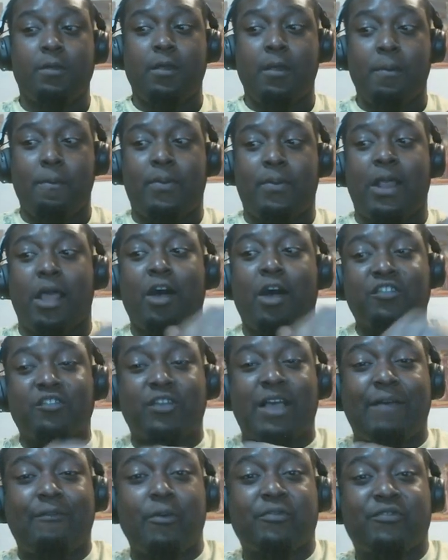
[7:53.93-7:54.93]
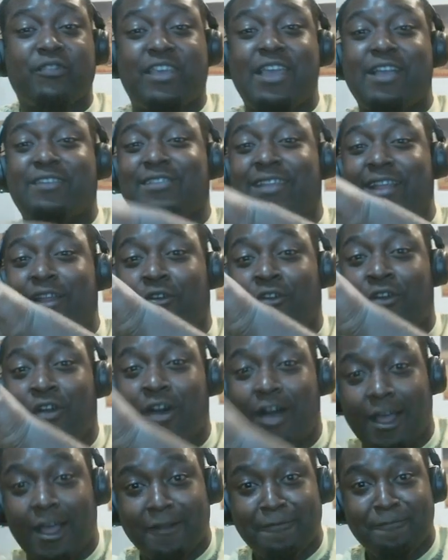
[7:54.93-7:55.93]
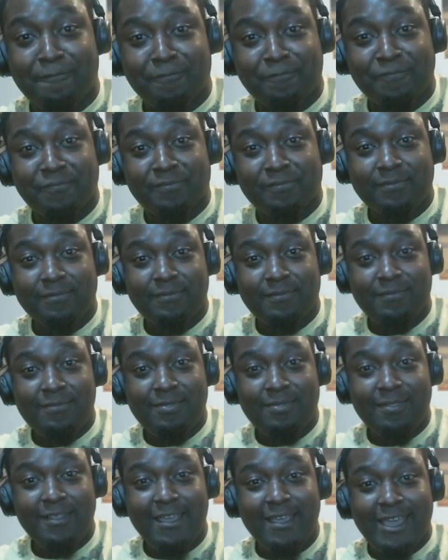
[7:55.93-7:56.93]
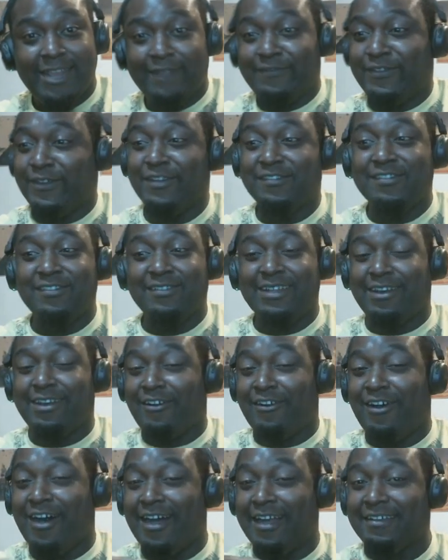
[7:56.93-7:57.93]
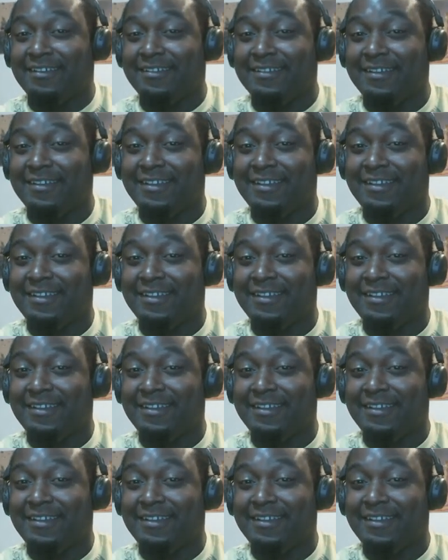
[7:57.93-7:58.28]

But I also have hopes for the character later on. And if there is no later on,